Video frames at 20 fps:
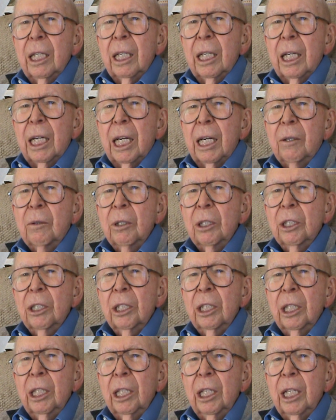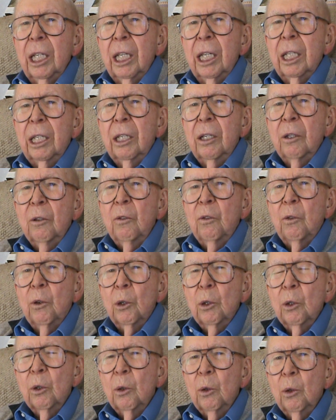I was in a
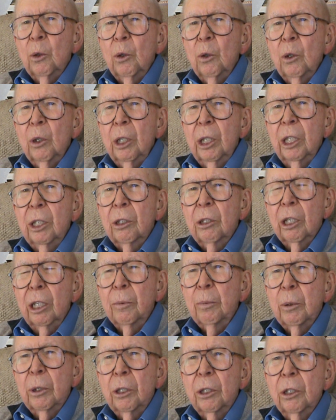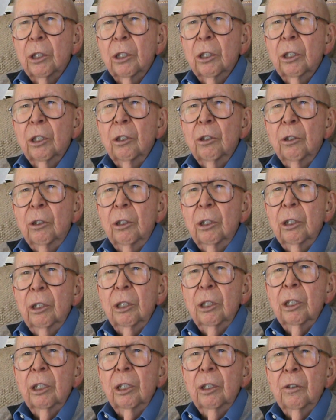photo interpreters
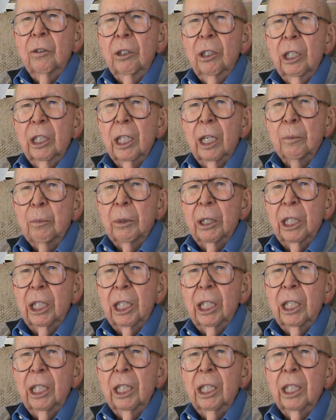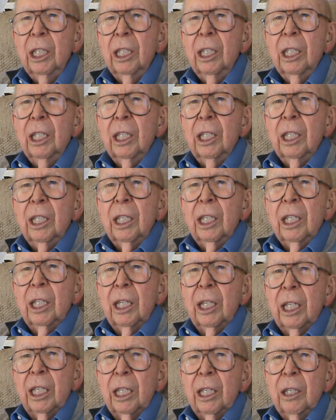company
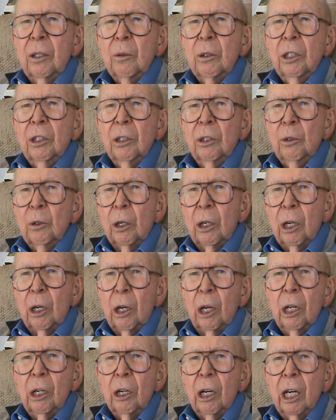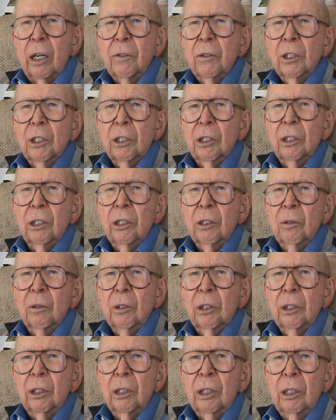there, which is all officers. It was
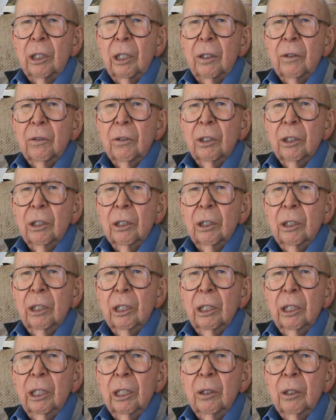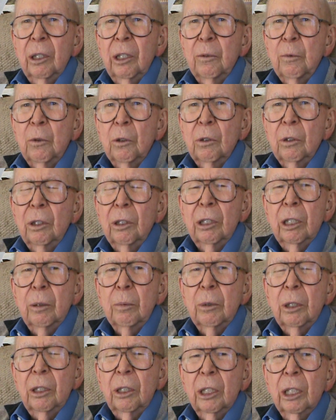all officers, uh, photo
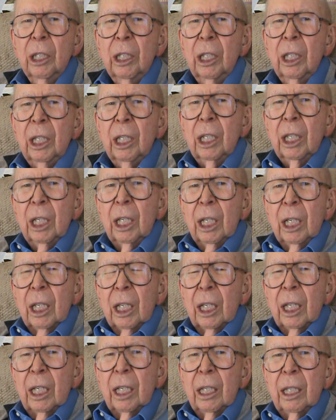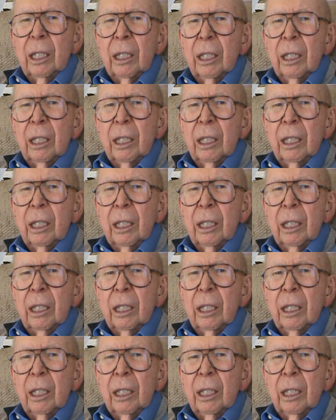interpreters. Uh,